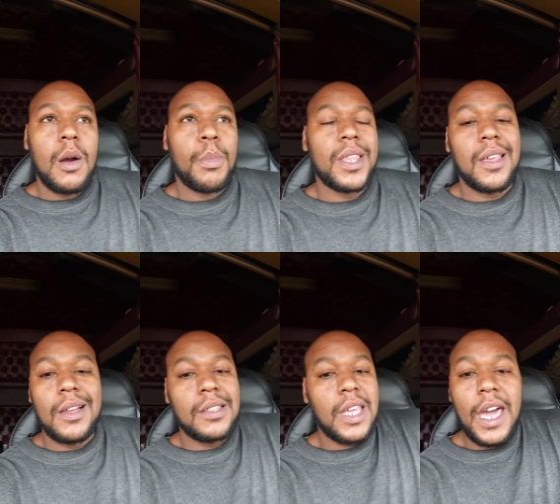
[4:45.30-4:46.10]
But
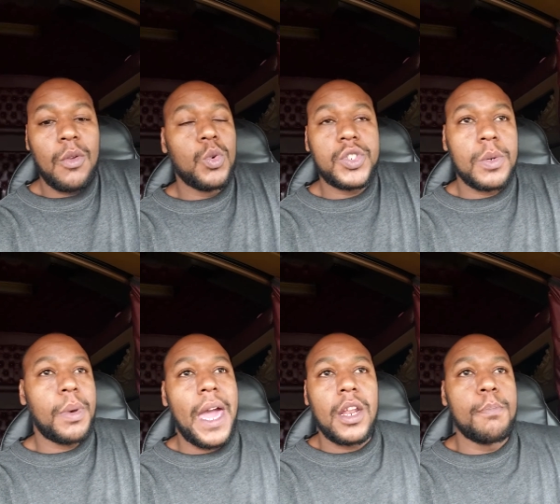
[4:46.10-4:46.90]
then we should
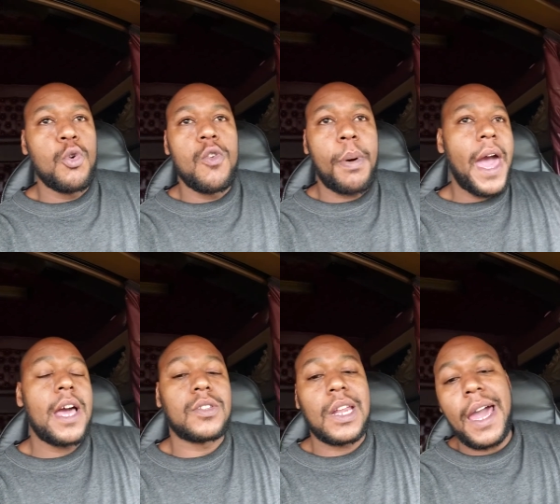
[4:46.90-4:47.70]
be able to move
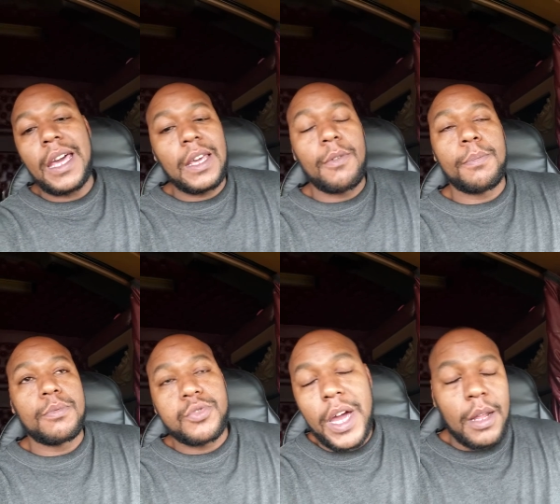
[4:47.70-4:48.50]
past it. I ain't even
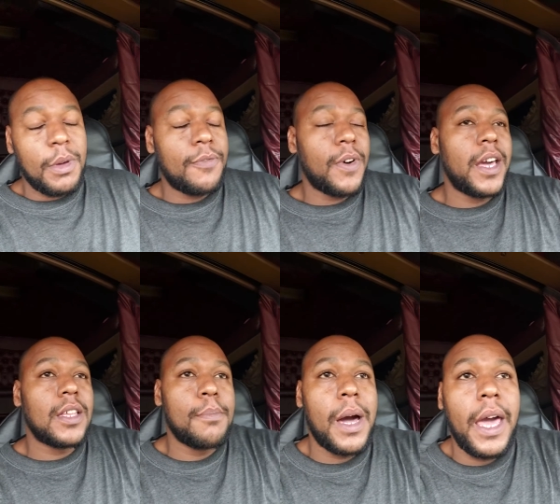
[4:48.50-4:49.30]
trying to be fighting
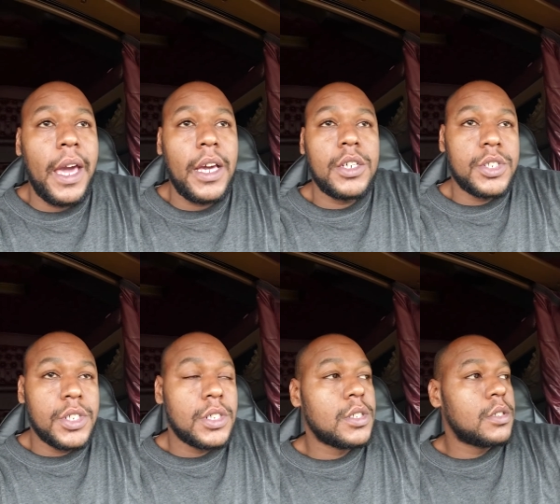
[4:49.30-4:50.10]
at my age.
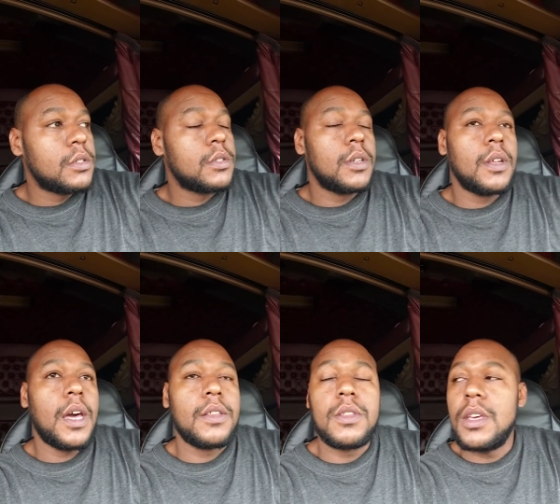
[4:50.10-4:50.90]

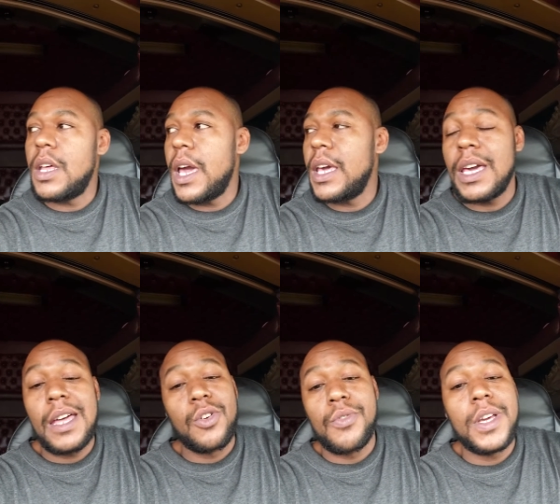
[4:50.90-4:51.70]
Like, I ain't
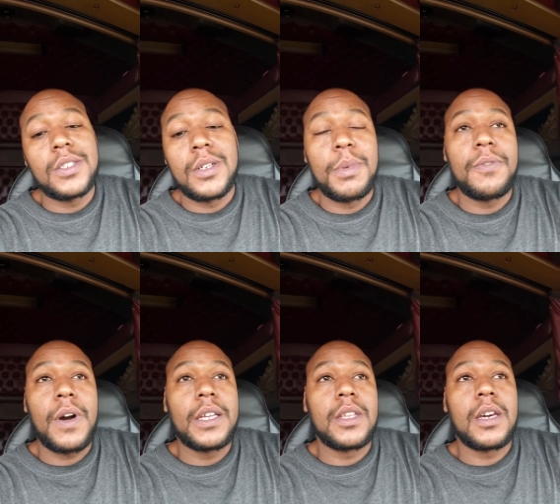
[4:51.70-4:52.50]
got no reason to be
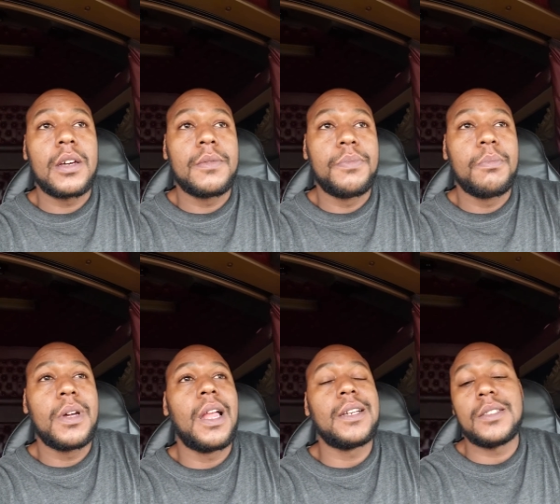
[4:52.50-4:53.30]
fighting now.
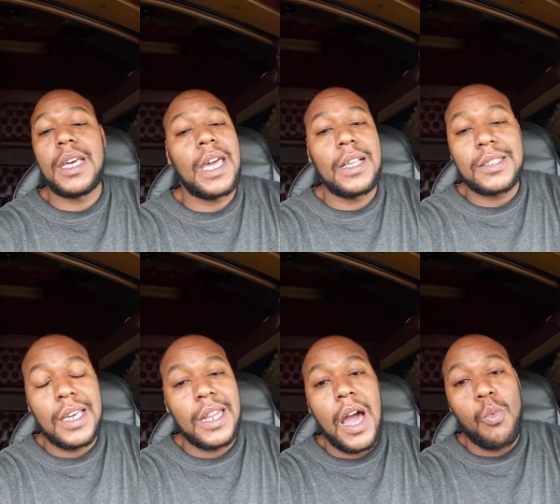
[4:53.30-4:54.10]
But like, they ain't
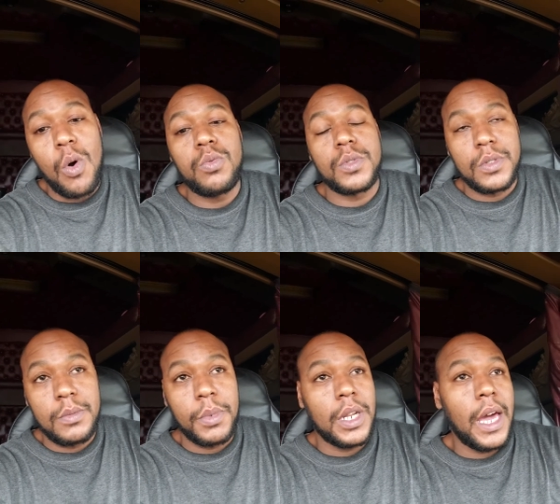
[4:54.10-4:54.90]
saying I won't.
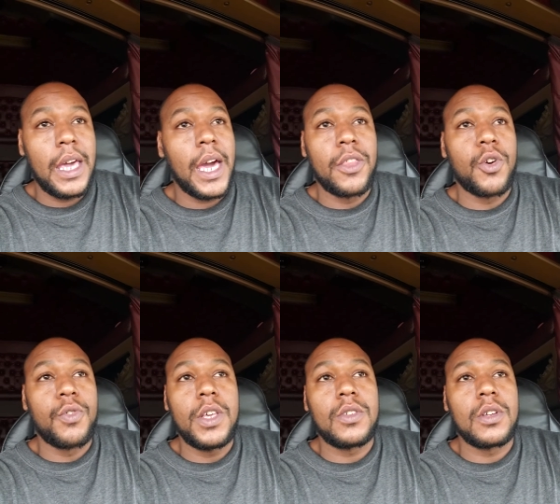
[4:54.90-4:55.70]
But I ain't got no
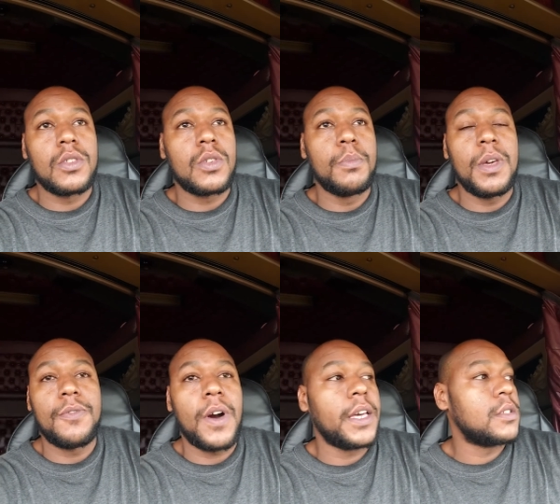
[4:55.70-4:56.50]
reason to be
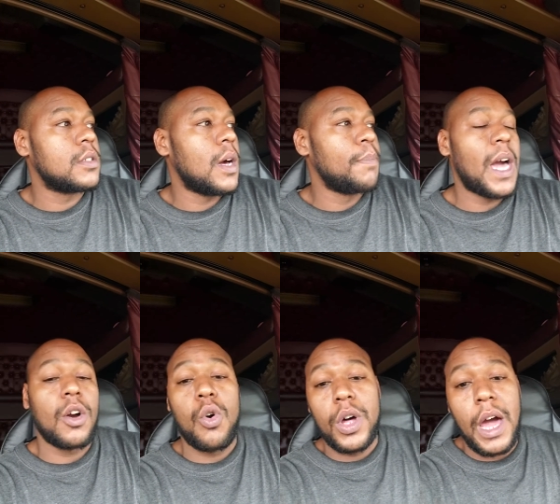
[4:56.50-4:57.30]
fighting. I'm not
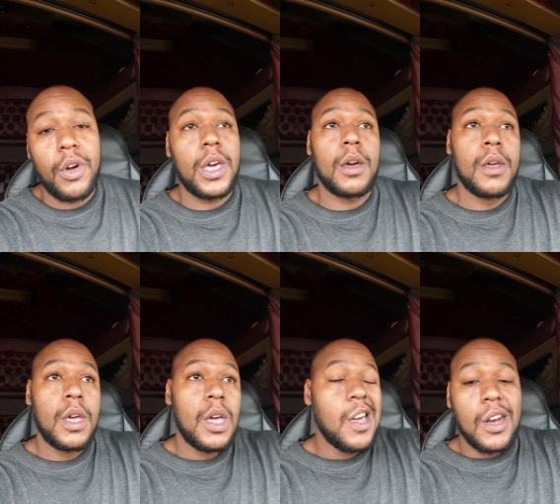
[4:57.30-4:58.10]
going out here
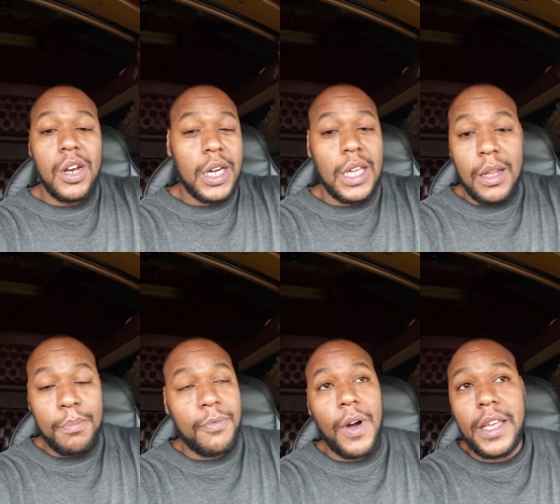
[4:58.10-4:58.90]
looking to
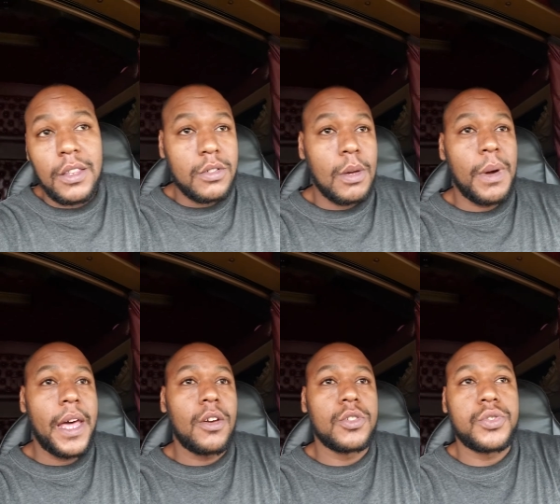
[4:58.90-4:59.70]
fight
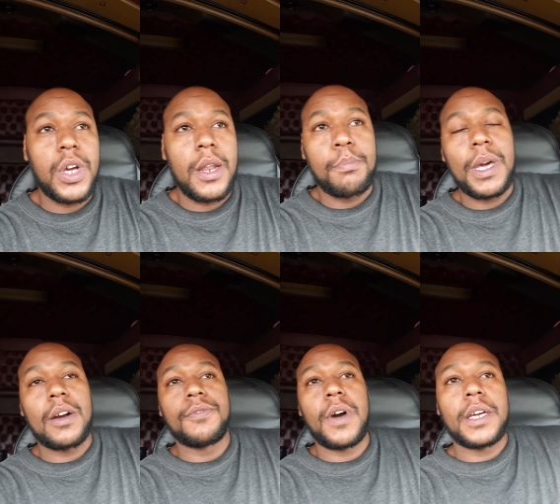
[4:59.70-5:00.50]
somebody else, try to pick
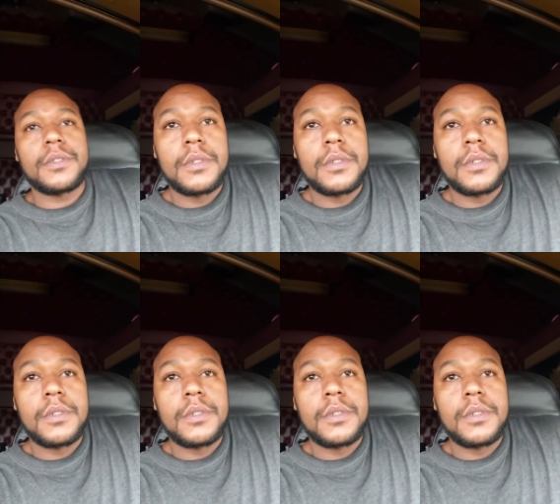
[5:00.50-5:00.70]
a fight.